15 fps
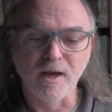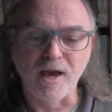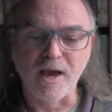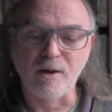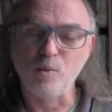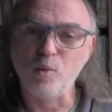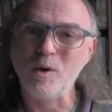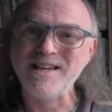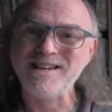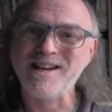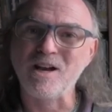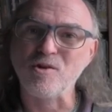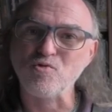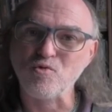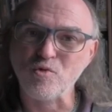and we
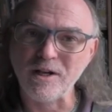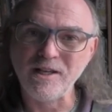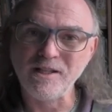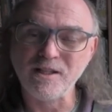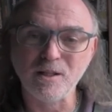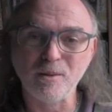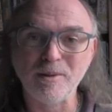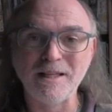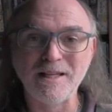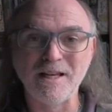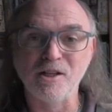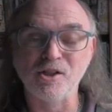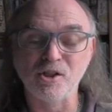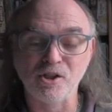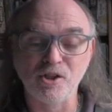can reasonably
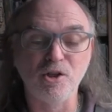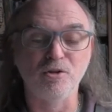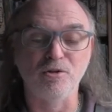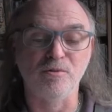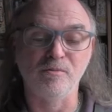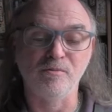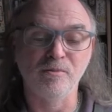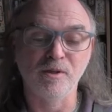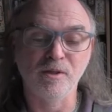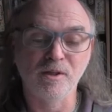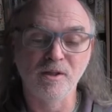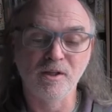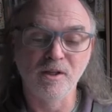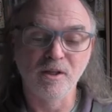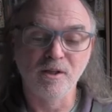assume
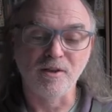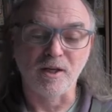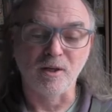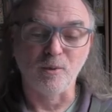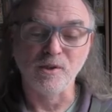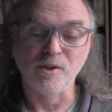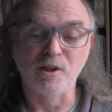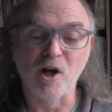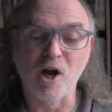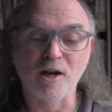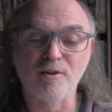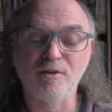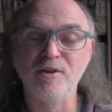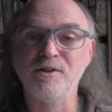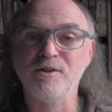that it was
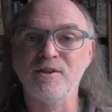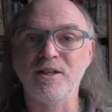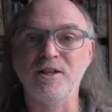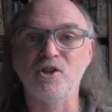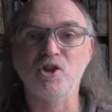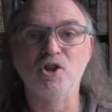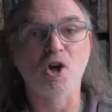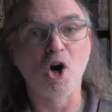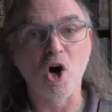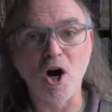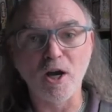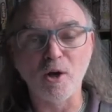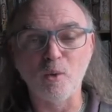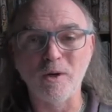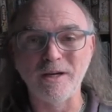like this the
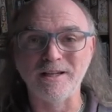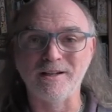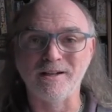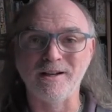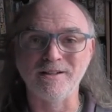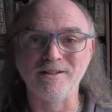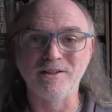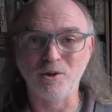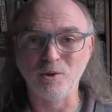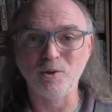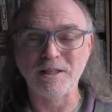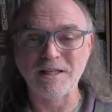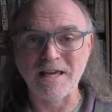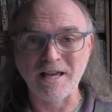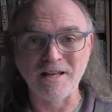entire week until
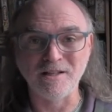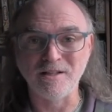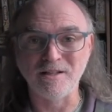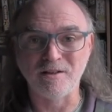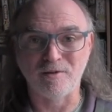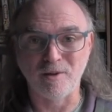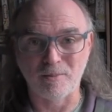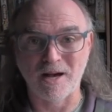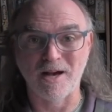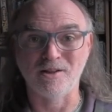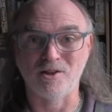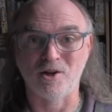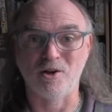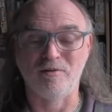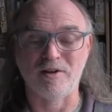the end of the
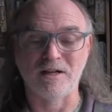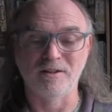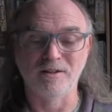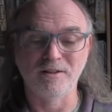Passover.